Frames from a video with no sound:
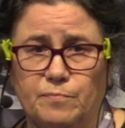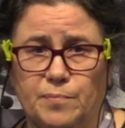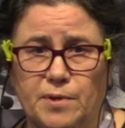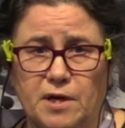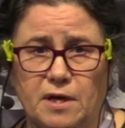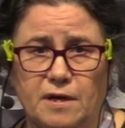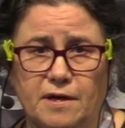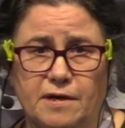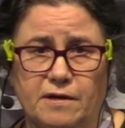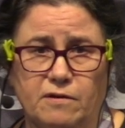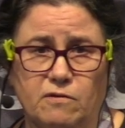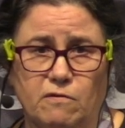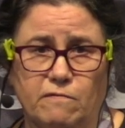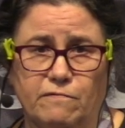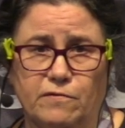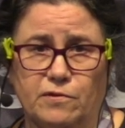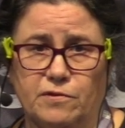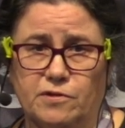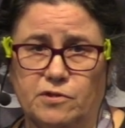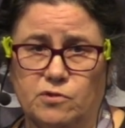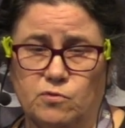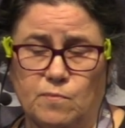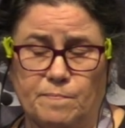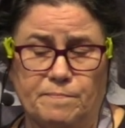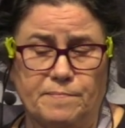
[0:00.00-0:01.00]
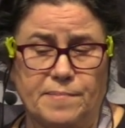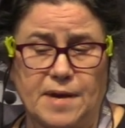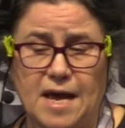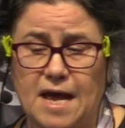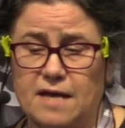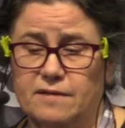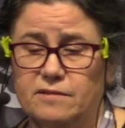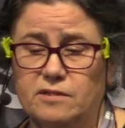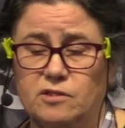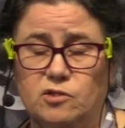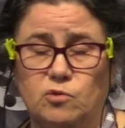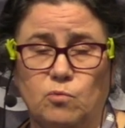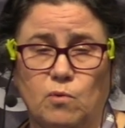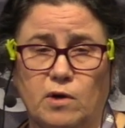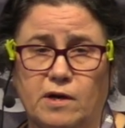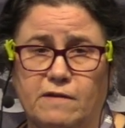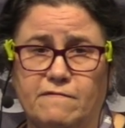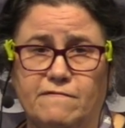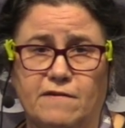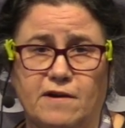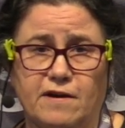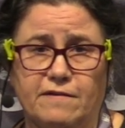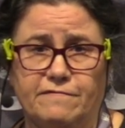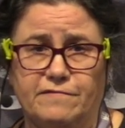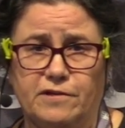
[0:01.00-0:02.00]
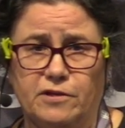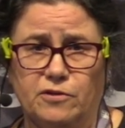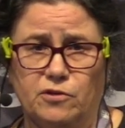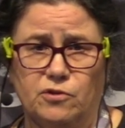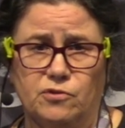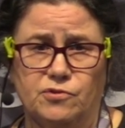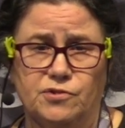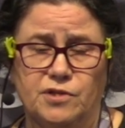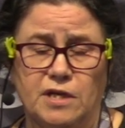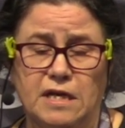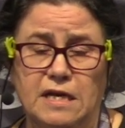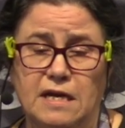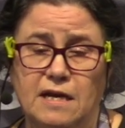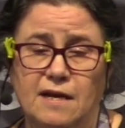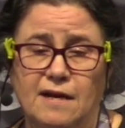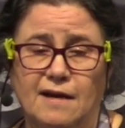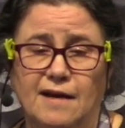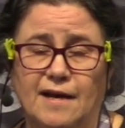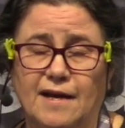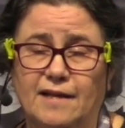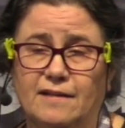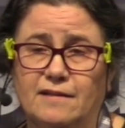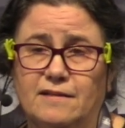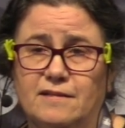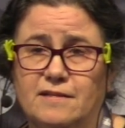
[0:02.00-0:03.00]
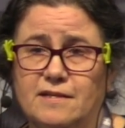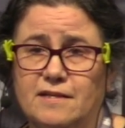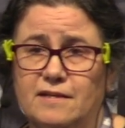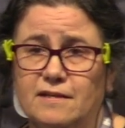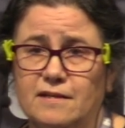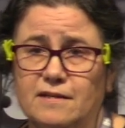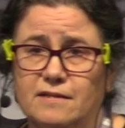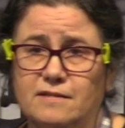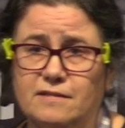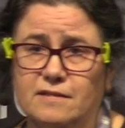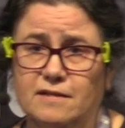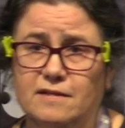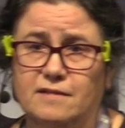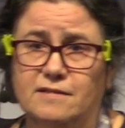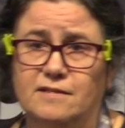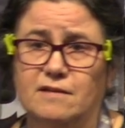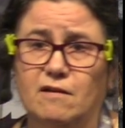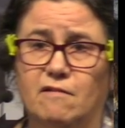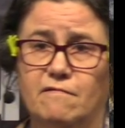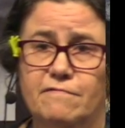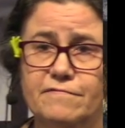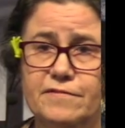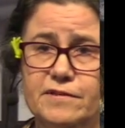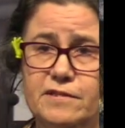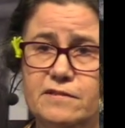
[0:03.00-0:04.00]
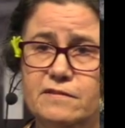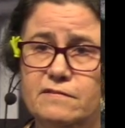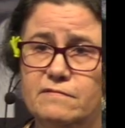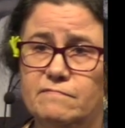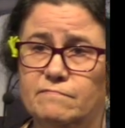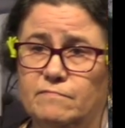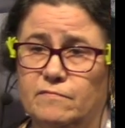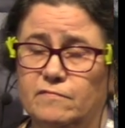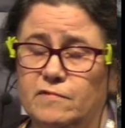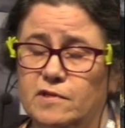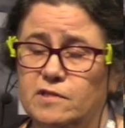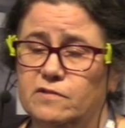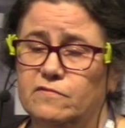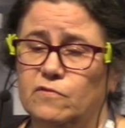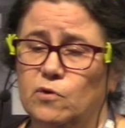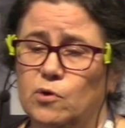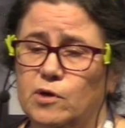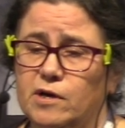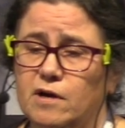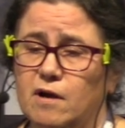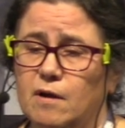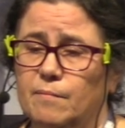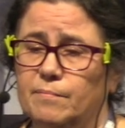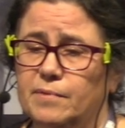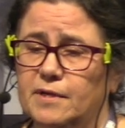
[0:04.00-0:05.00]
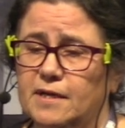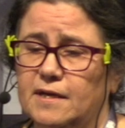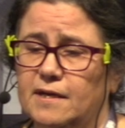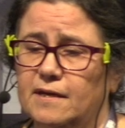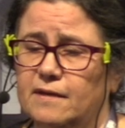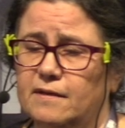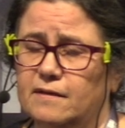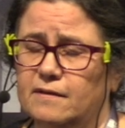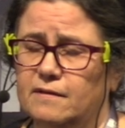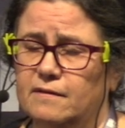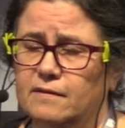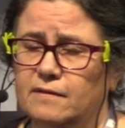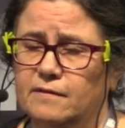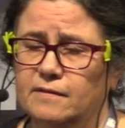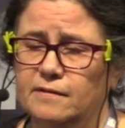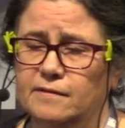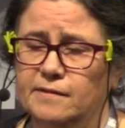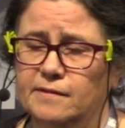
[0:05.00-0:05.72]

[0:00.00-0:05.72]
of Bind over the past 25 years, and the DNS itself is very complicated.